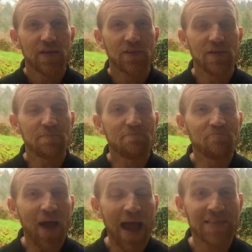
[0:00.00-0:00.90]
that
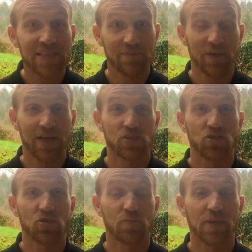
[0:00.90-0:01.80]

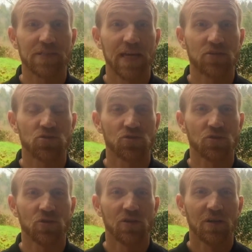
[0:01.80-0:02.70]
maximizes your
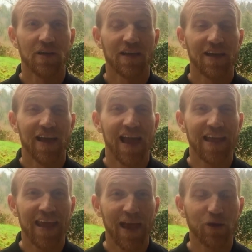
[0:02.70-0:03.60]
potential
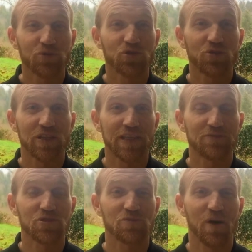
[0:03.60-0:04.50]
and helps you leave
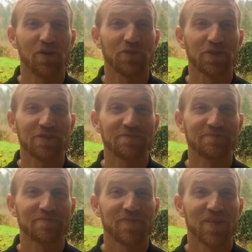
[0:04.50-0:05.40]
Smallville.
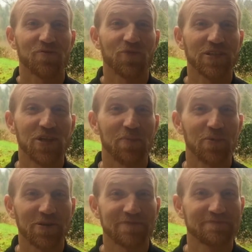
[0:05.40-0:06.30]
Reach
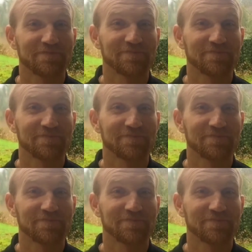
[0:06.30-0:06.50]
upward.